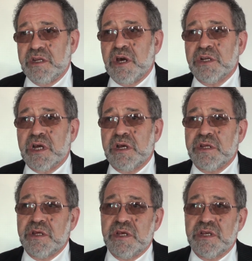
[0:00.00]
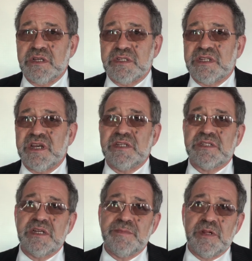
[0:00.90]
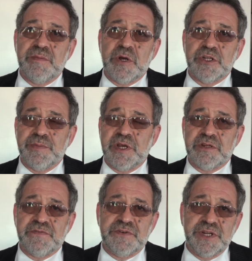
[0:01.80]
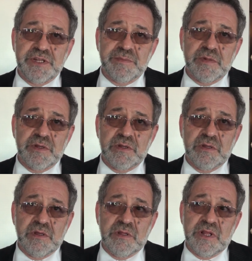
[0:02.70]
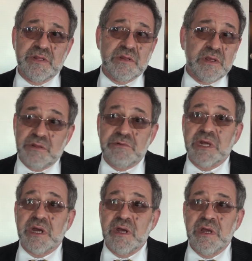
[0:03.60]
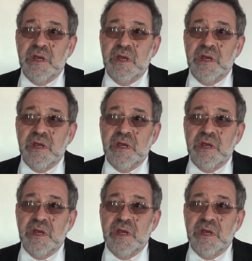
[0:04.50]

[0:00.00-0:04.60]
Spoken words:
not under the state symbol monument of freedom in Riga.